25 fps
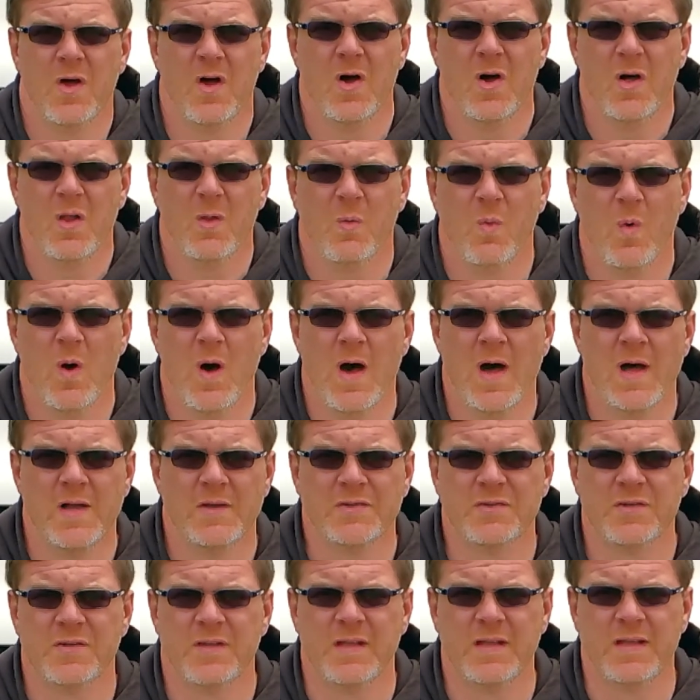all
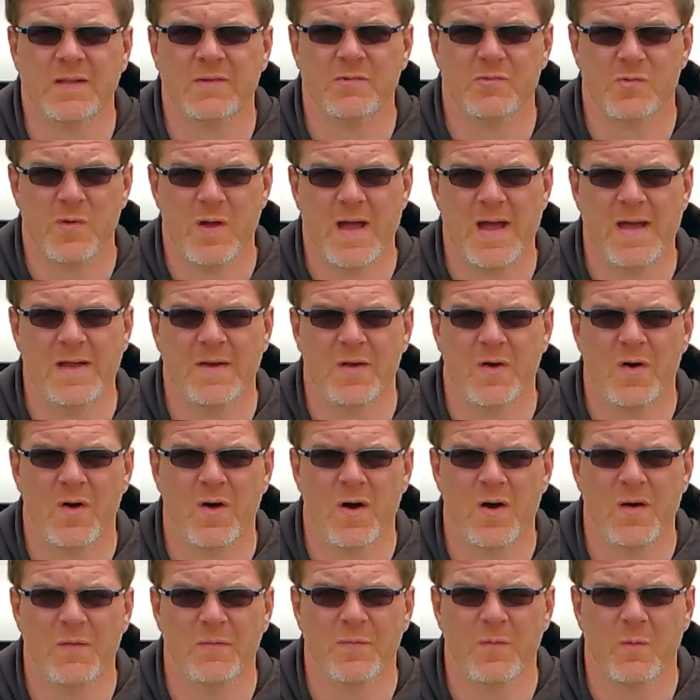washed and dried
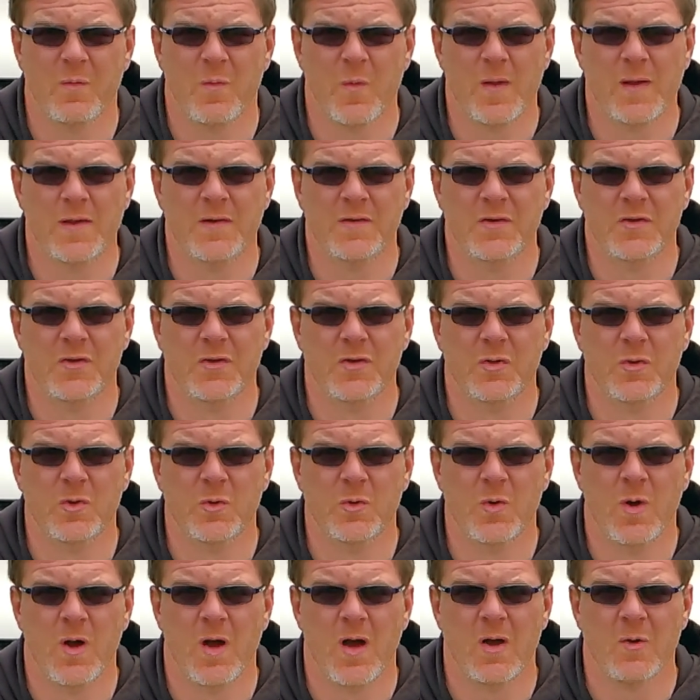off. We're ready to
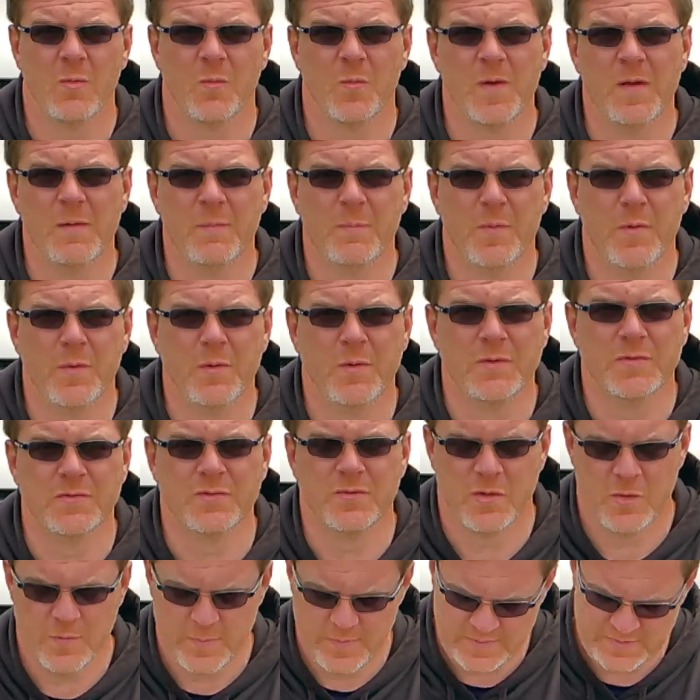do our reboot
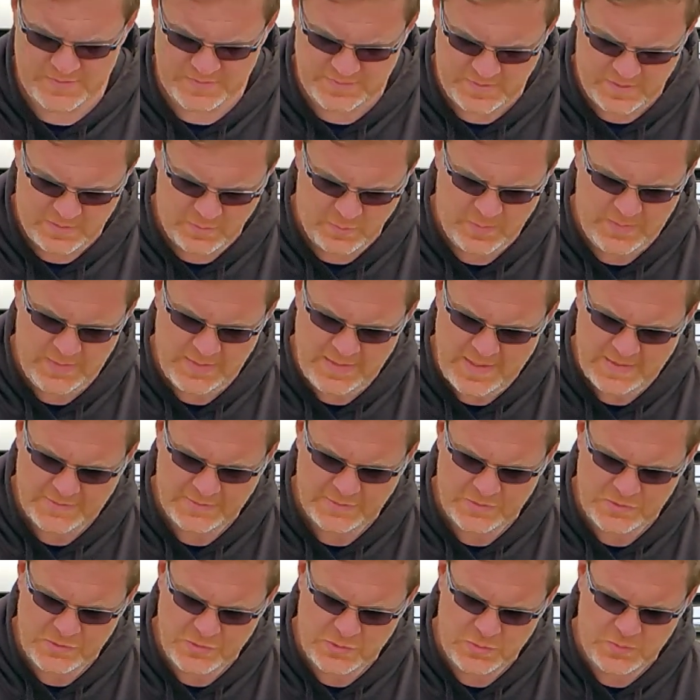service. Now we like
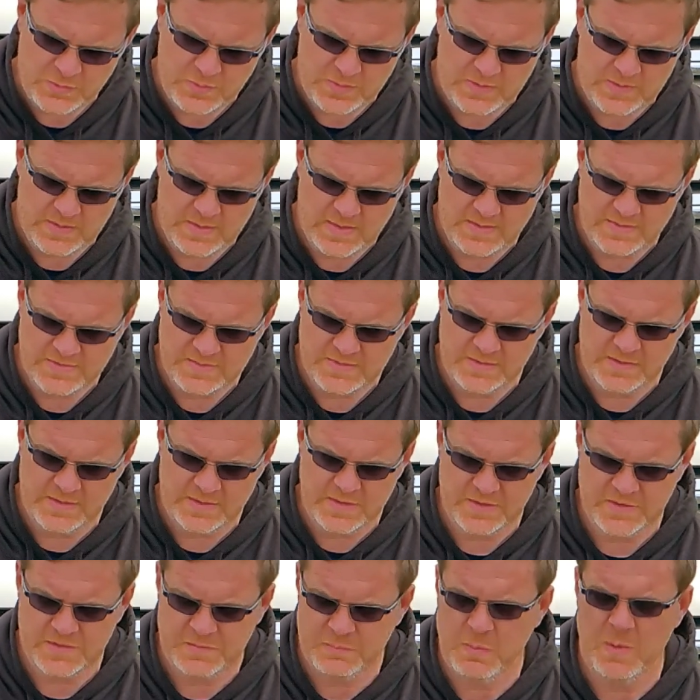to do the
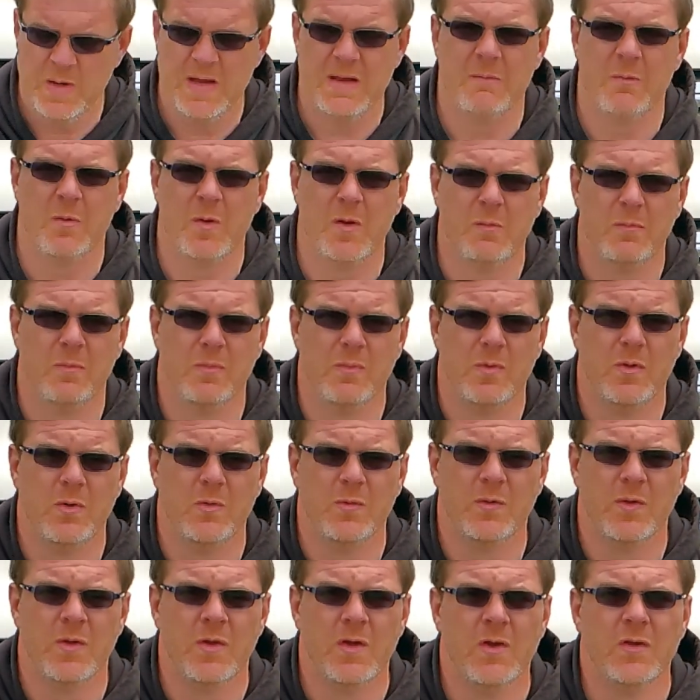silica spray reboot
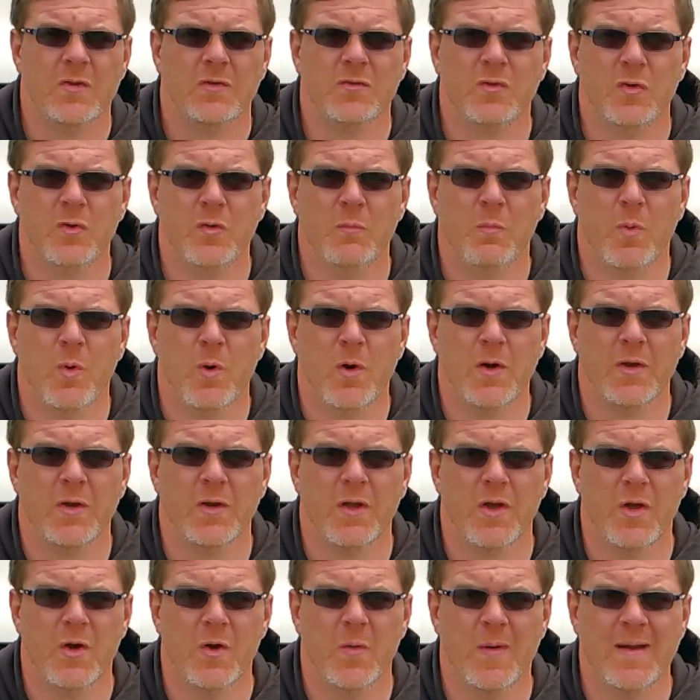
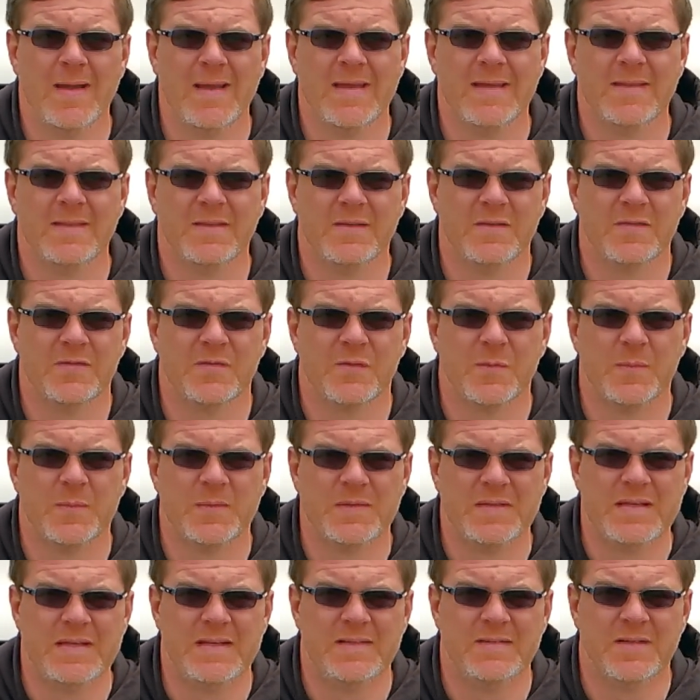2.0. I get this from
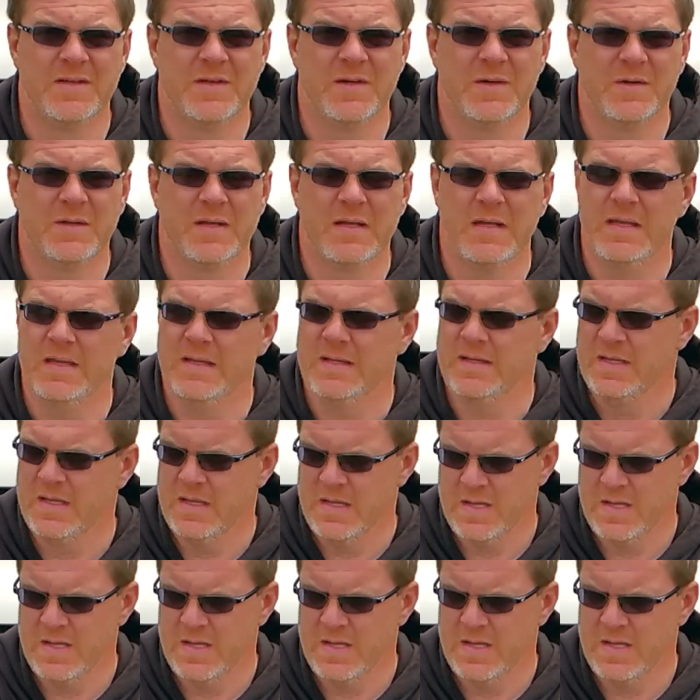Detail King.